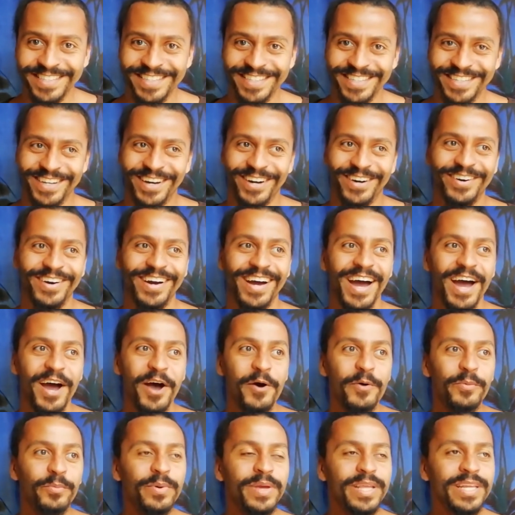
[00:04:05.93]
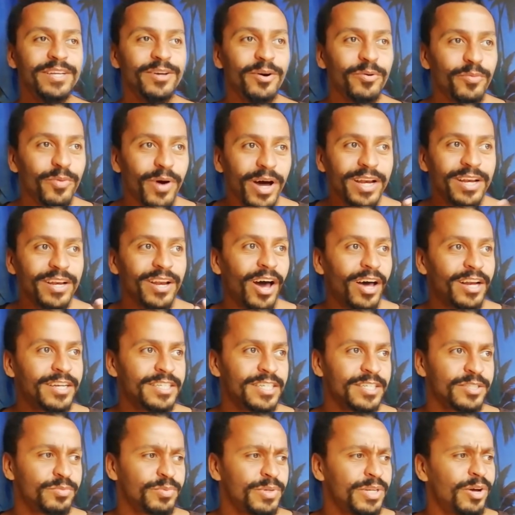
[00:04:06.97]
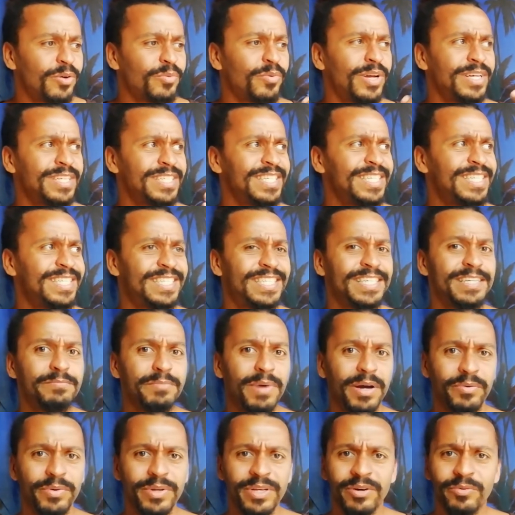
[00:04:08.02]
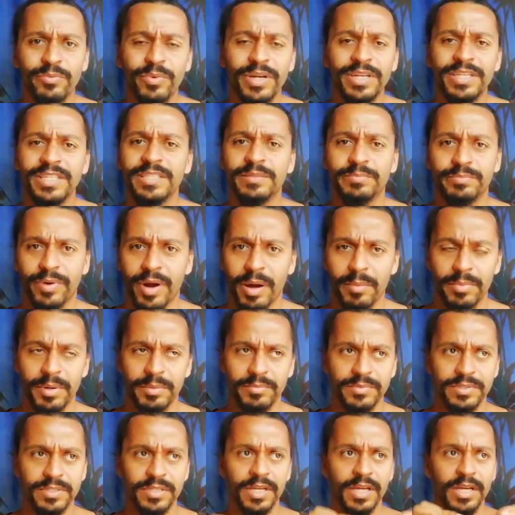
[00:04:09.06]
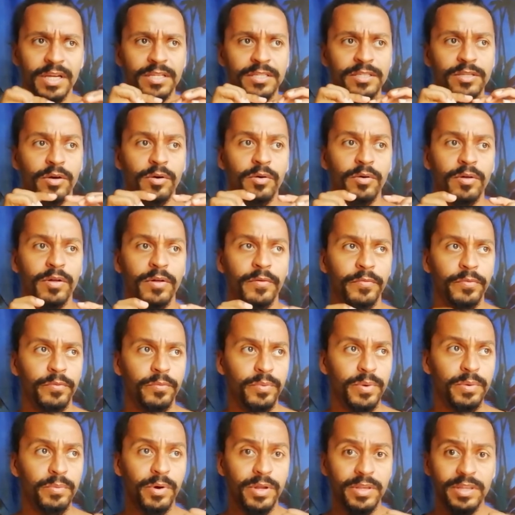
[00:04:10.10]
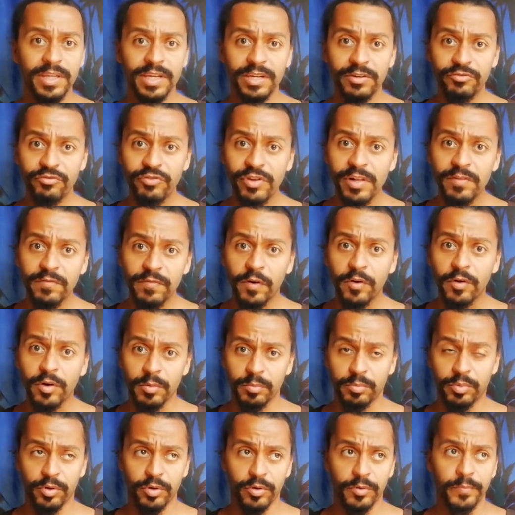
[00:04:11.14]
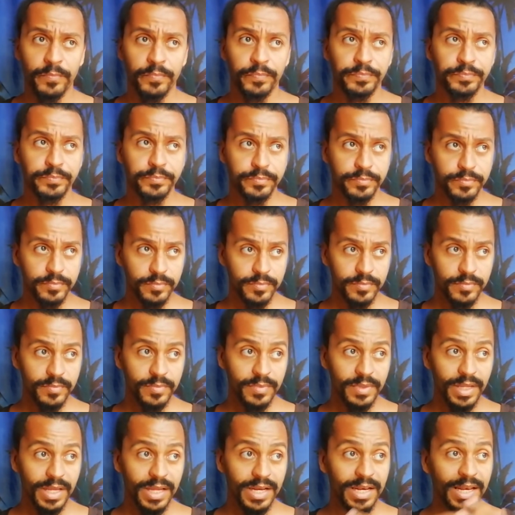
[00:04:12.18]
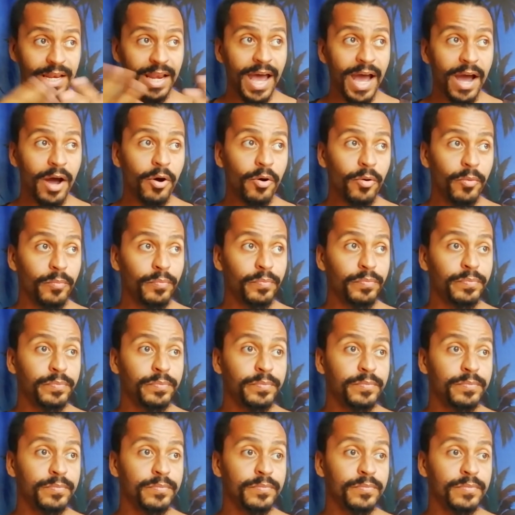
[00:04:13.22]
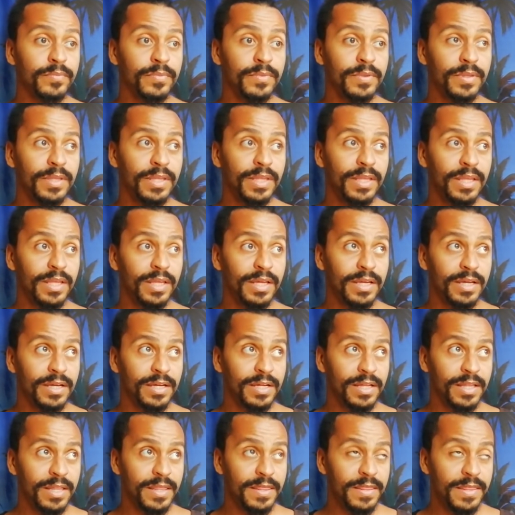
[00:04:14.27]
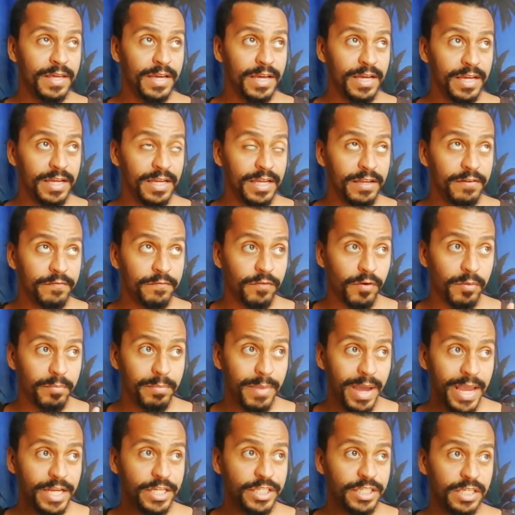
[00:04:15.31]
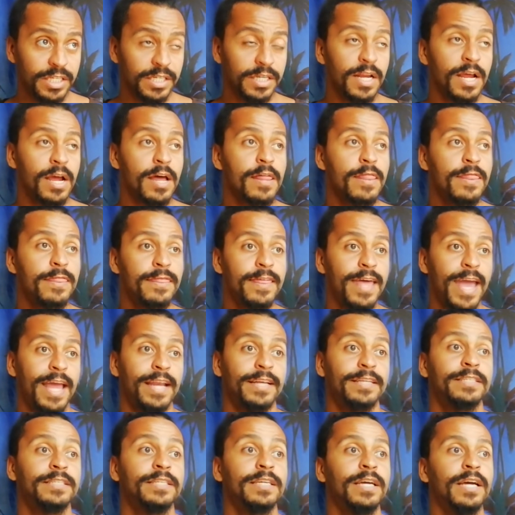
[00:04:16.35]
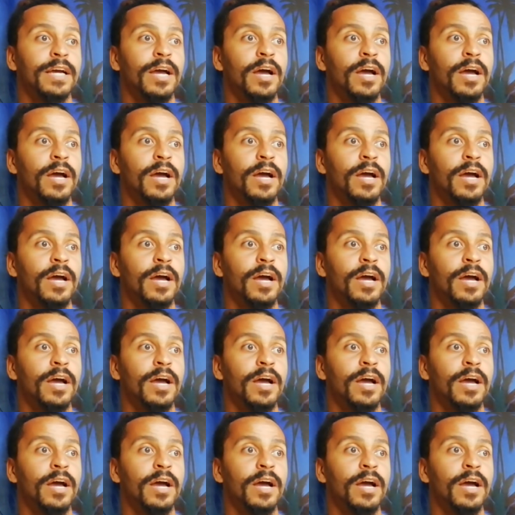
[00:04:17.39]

you know, we don't want nodules, we don't want edema, we don't want these problems. So we want the real vocal pull. Now, the information that